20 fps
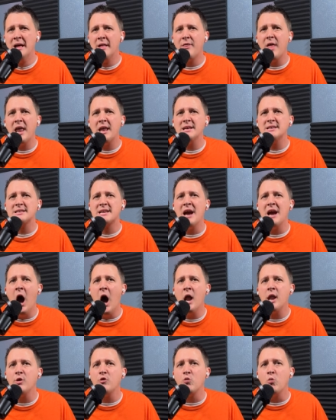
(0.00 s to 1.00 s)
That is,
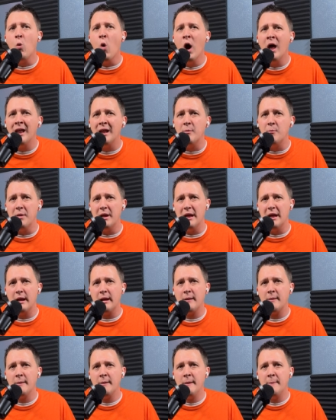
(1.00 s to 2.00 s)
God is one in being.